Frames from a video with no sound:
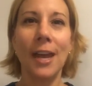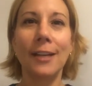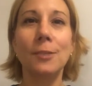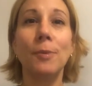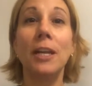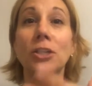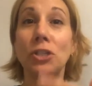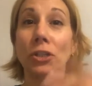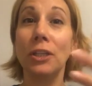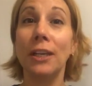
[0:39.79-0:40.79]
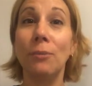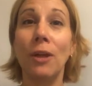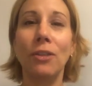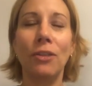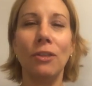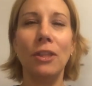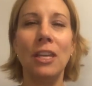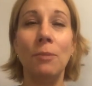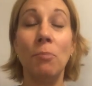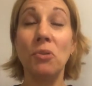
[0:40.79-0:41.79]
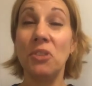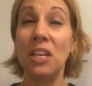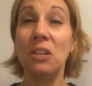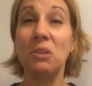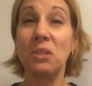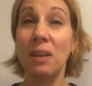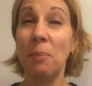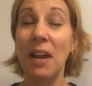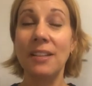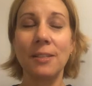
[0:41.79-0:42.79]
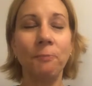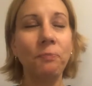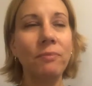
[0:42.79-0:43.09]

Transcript: exponentially with the birthday years that pass.